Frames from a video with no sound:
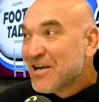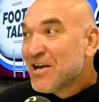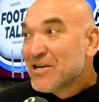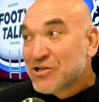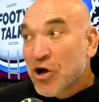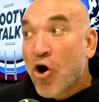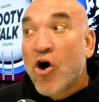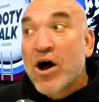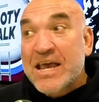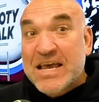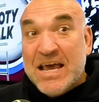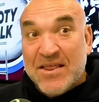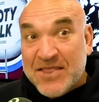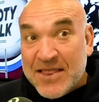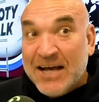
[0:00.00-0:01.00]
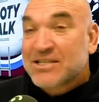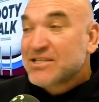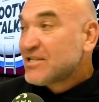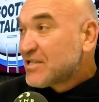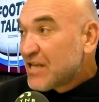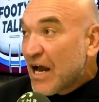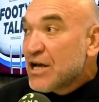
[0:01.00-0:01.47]
Yeah. So I get that
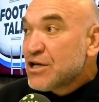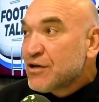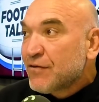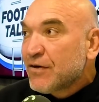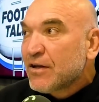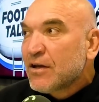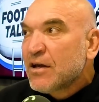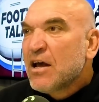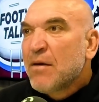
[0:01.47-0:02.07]
stage of it,